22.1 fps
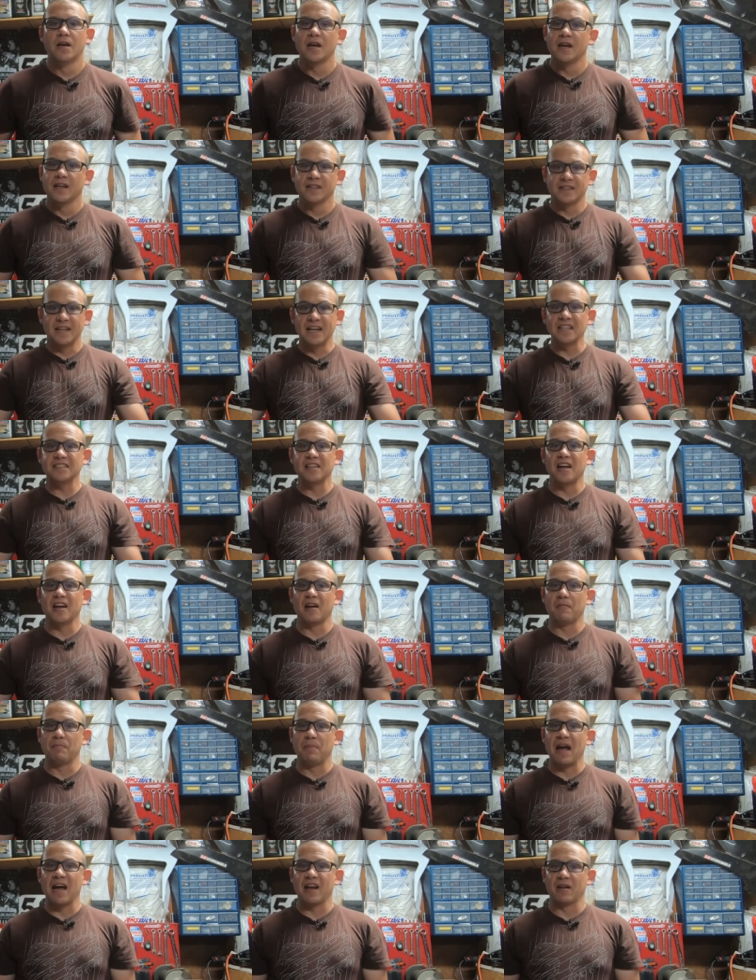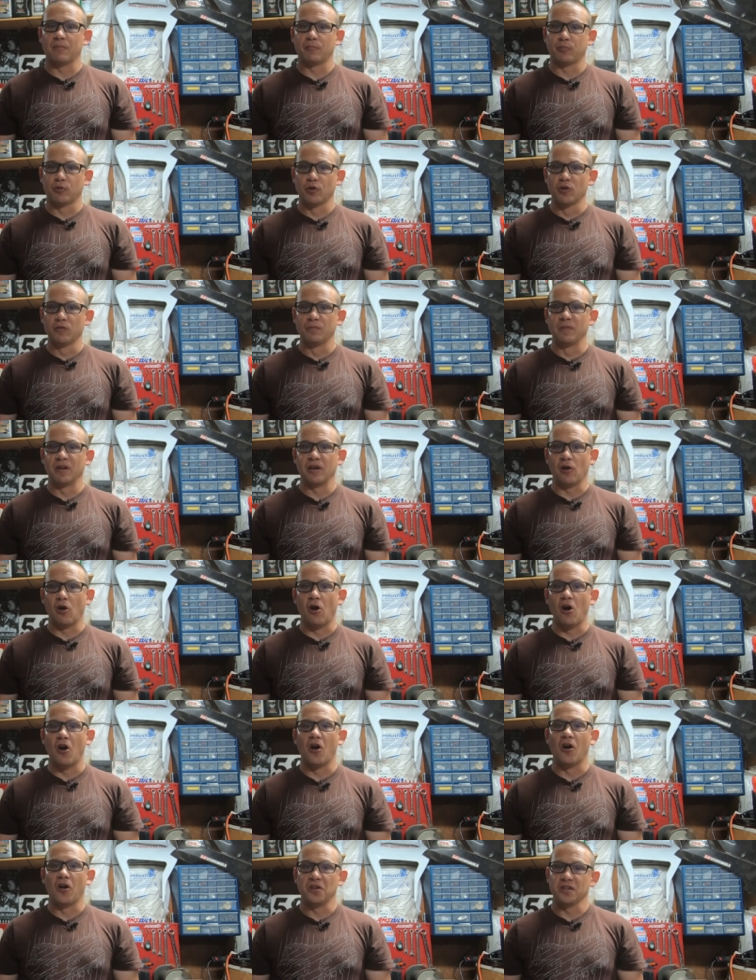That's not a bad improvement at
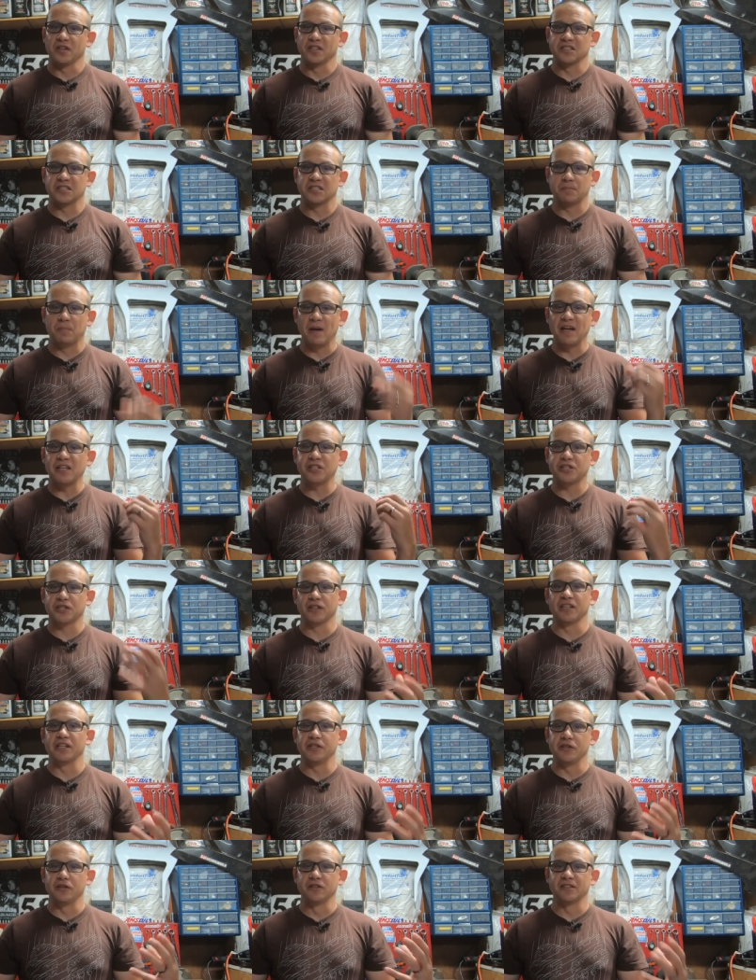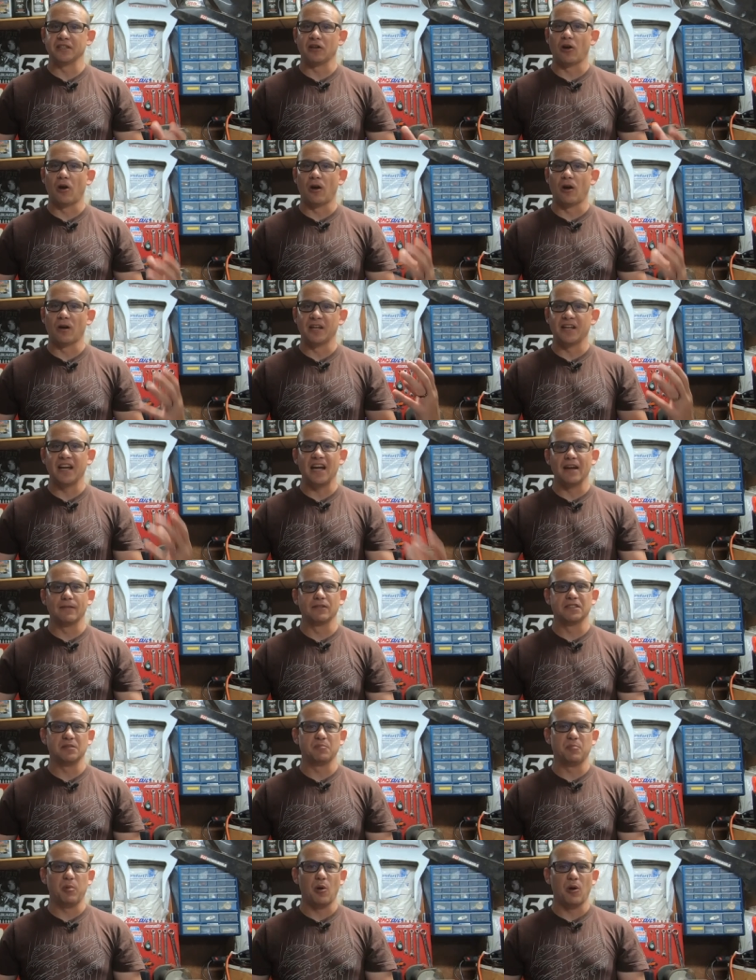all, especially using
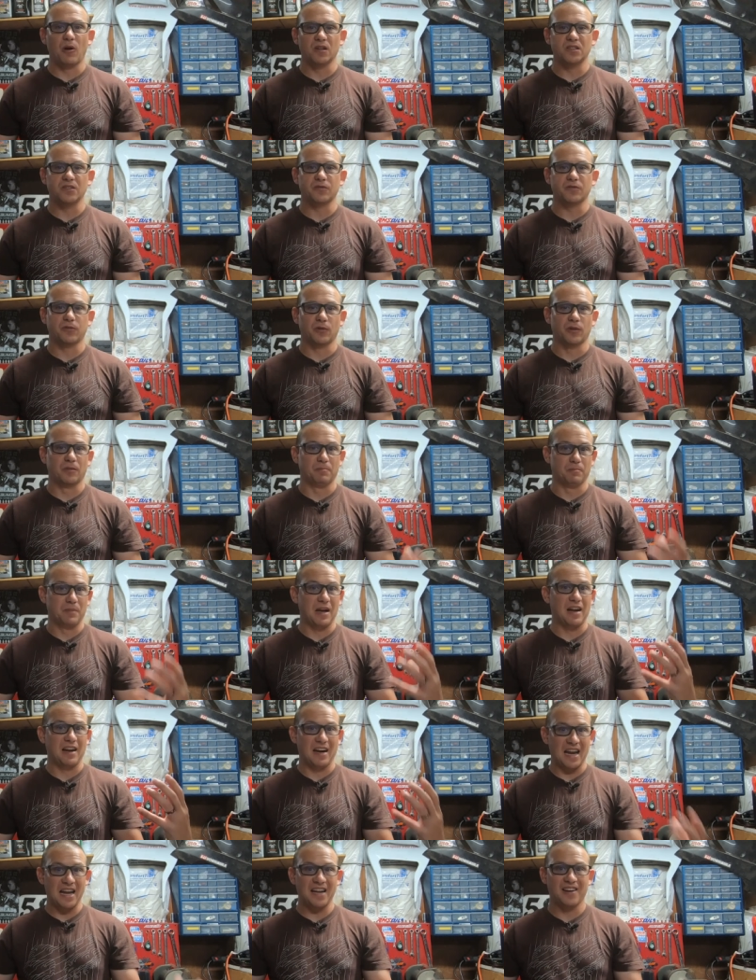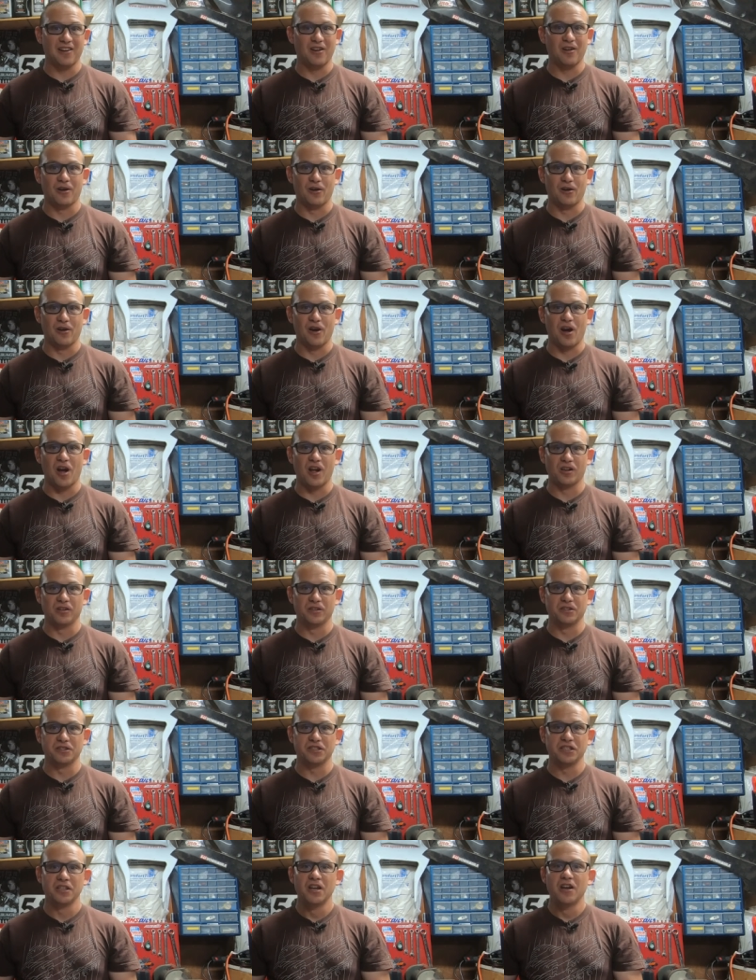Harley-Davidson parts for about
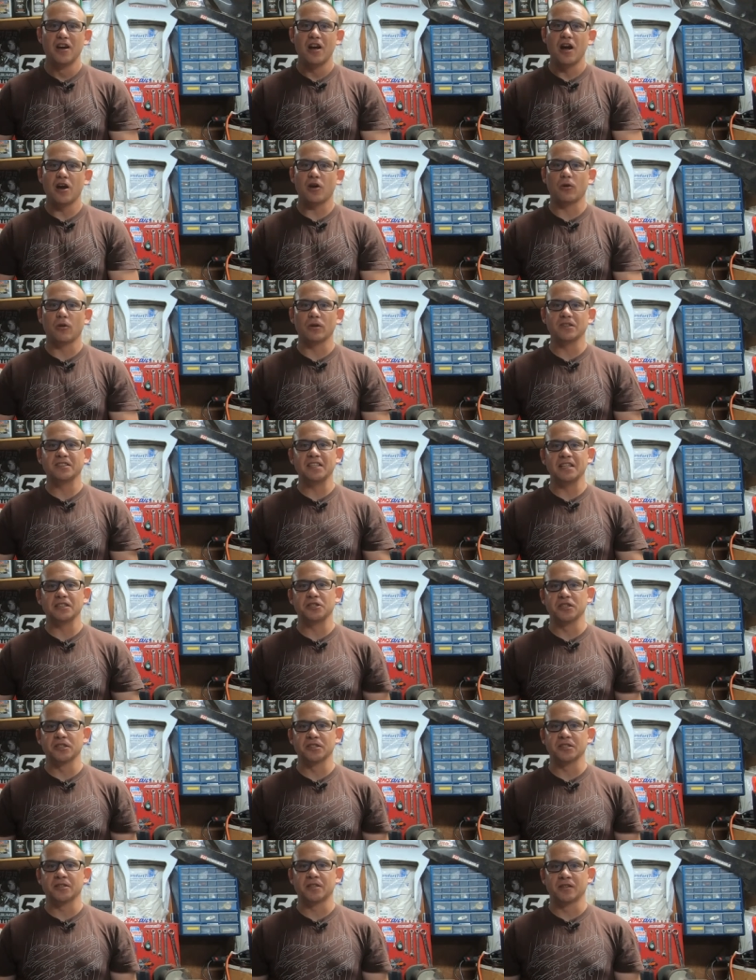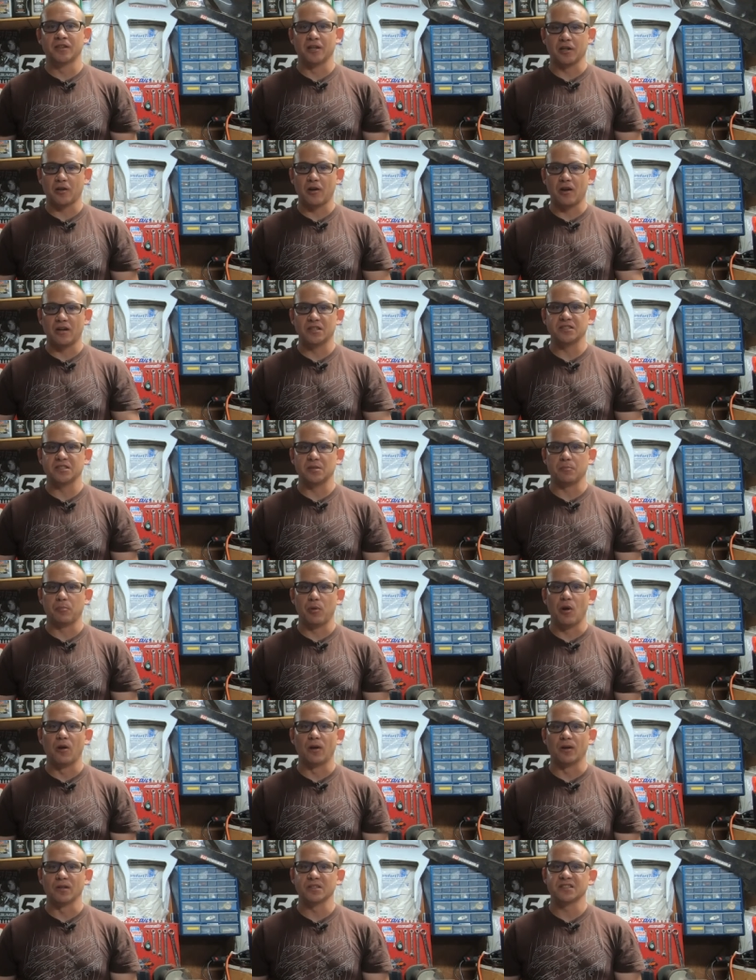$800. Of course, that's just the cost of
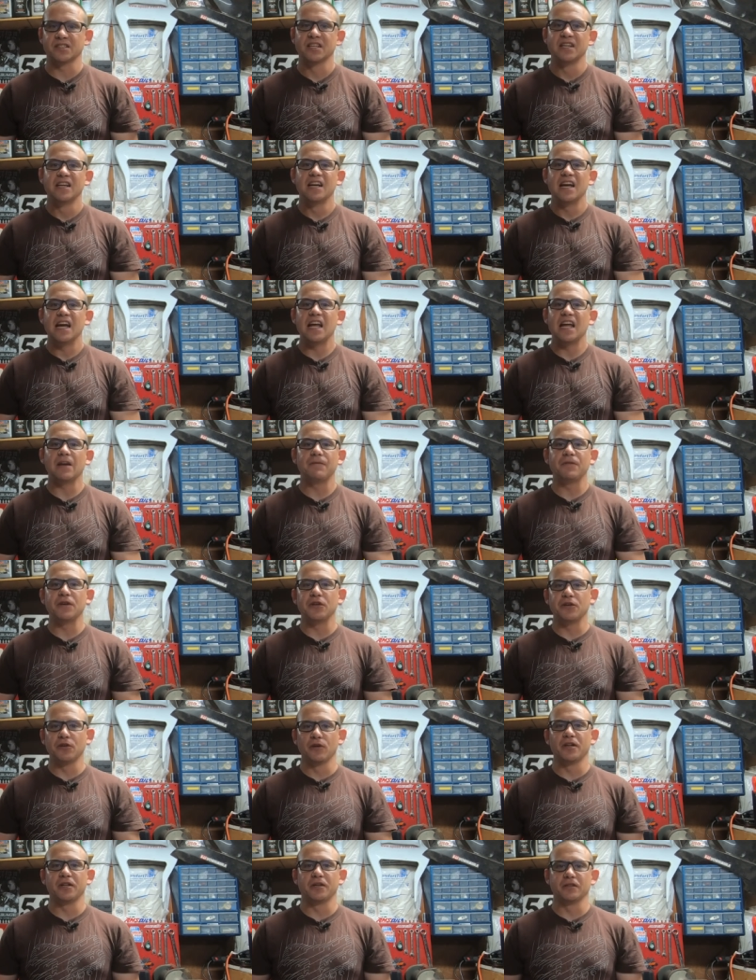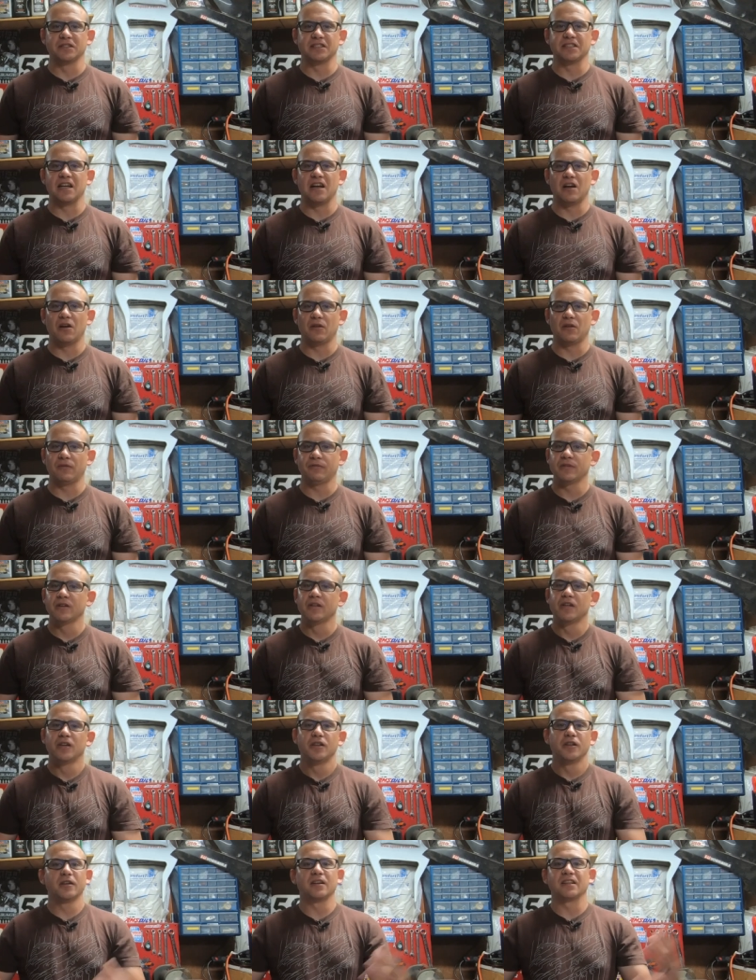parts, and if you do it yourself,
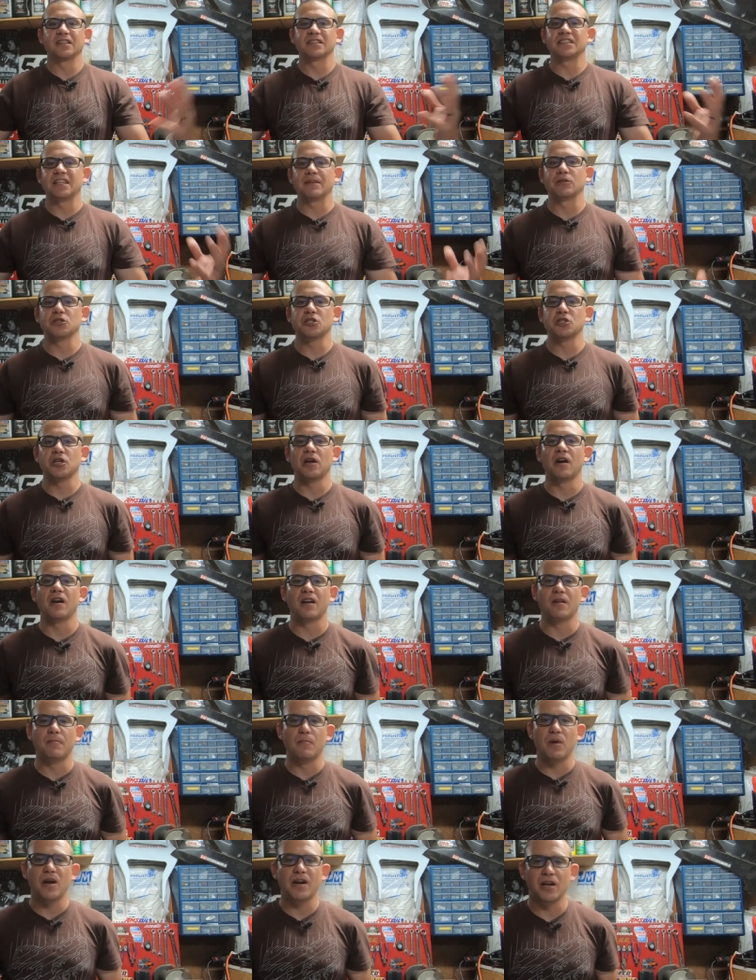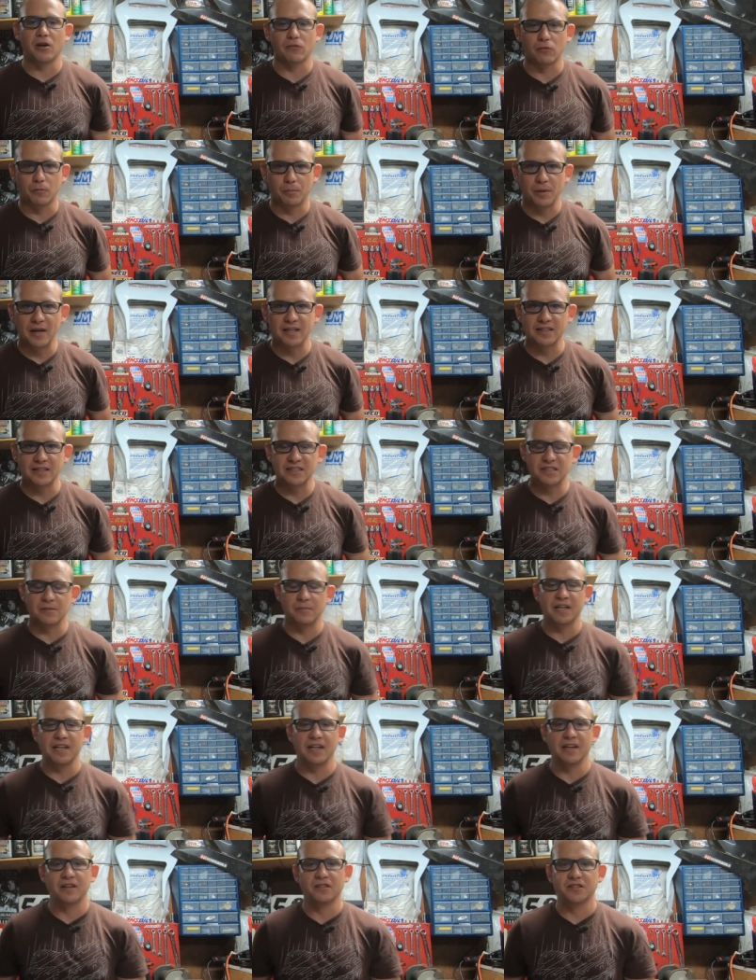you're going to save a ton of money over paying
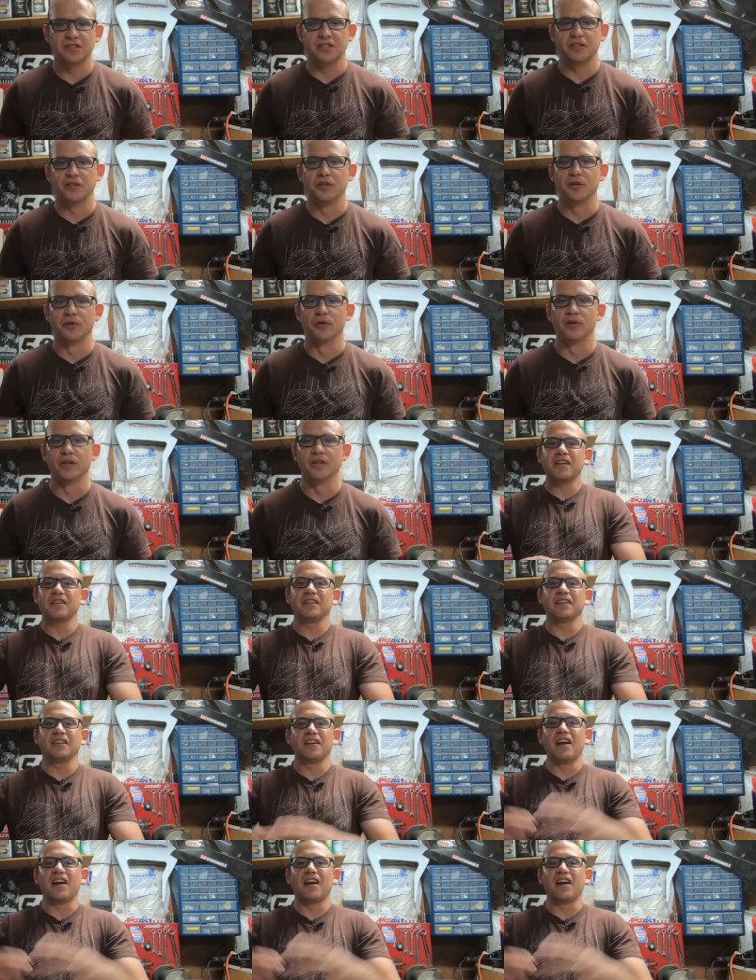somebody else to do it.